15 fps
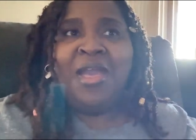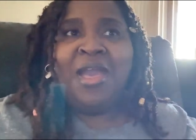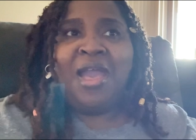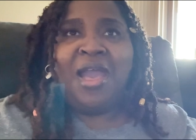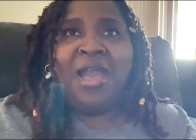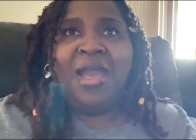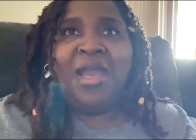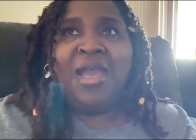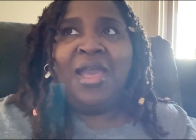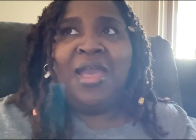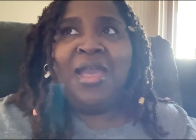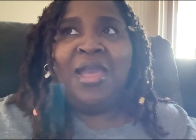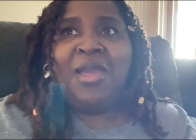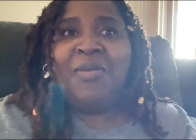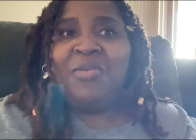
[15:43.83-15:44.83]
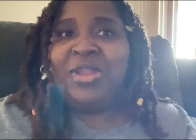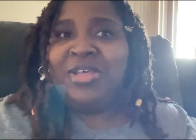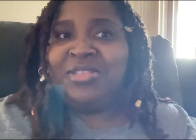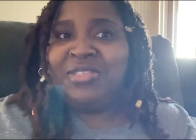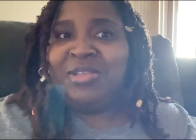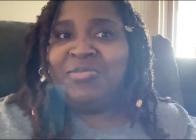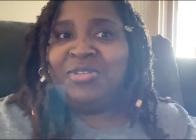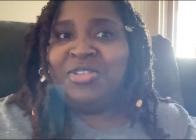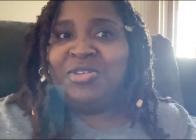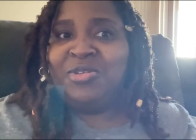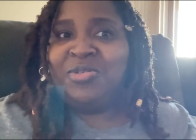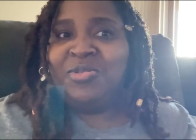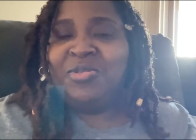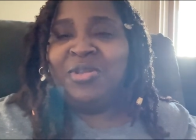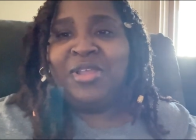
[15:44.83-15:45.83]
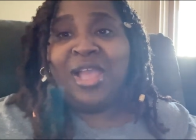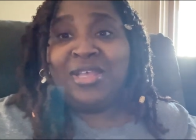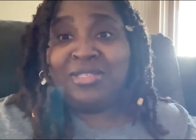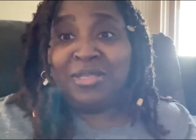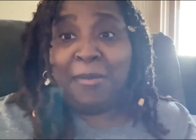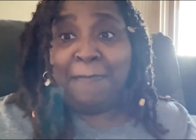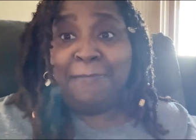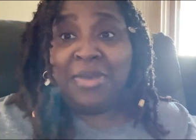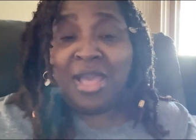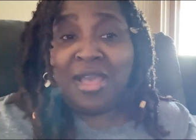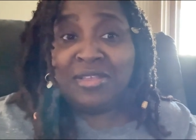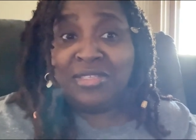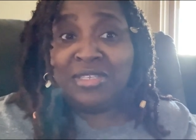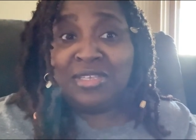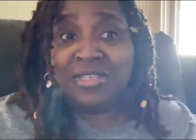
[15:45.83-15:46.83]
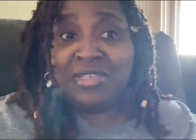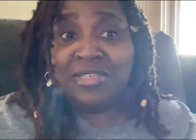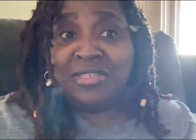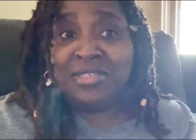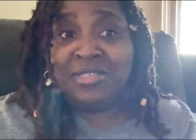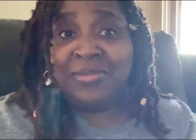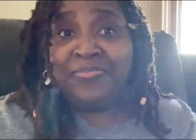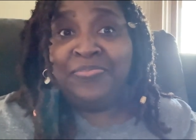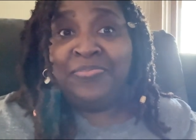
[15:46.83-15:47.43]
uh, what else did we do? Got some boxes.